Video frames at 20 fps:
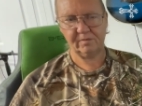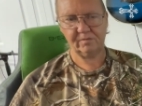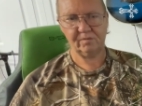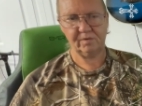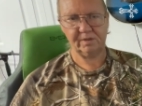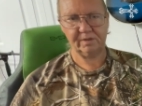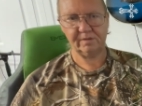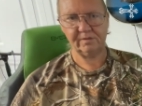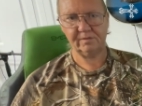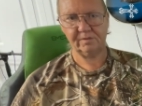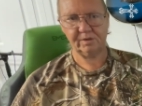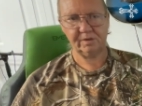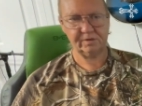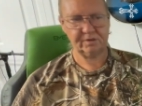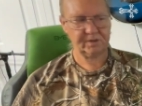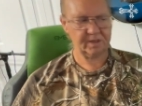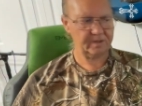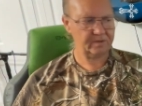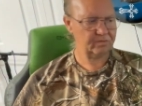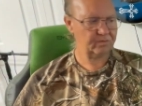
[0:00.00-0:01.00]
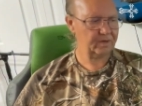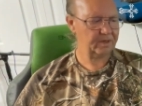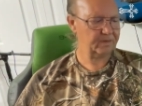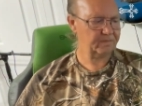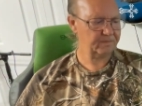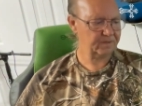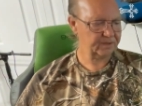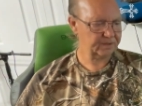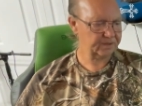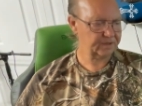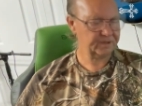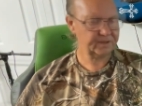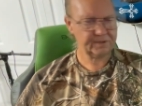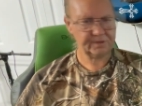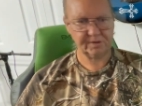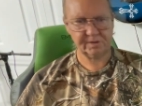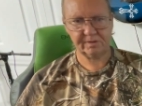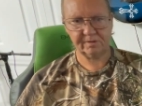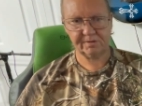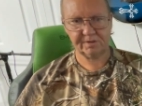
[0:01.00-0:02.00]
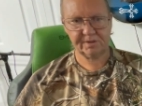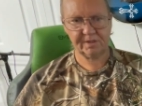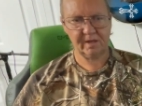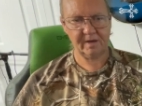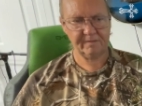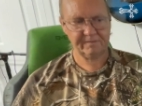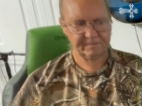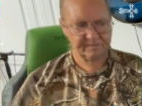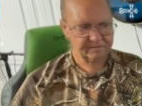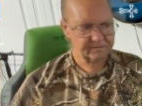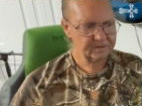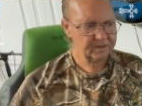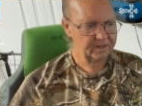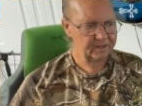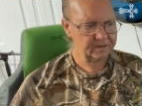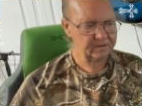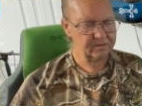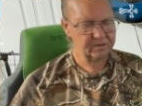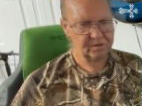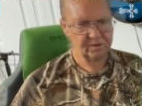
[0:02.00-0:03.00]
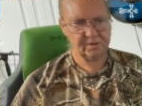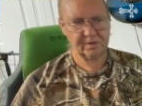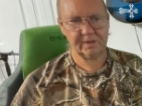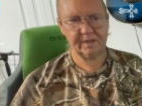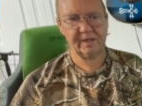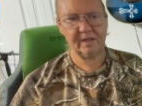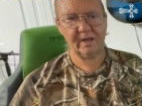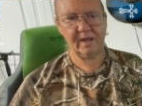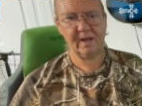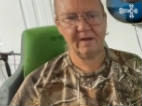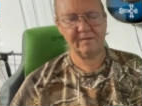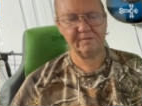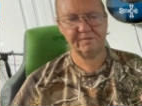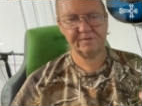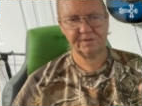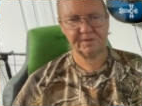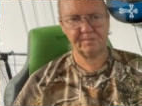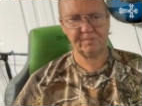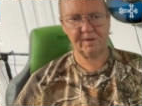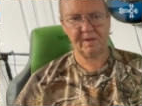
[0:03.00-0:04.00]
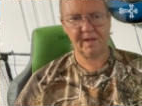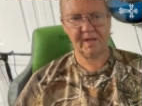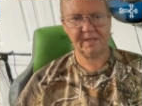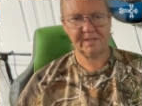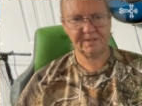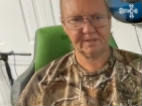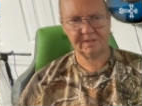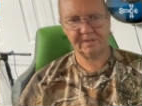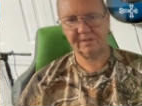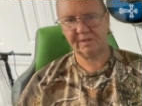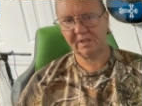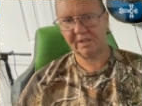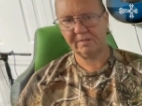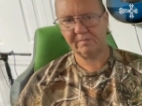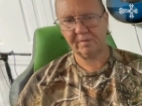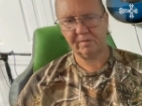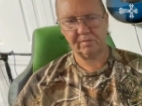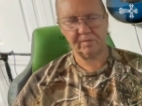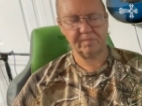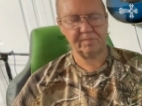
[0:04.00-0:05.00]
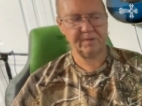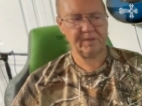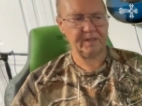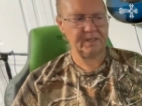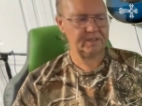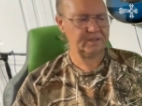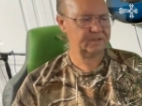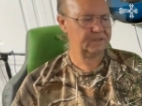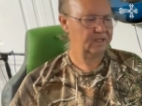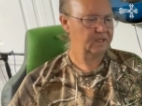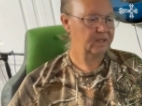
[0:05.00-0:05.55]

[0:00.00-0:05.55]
When you're trying to run a business and do stuff, like, you're going to have supplies that need to be replaced.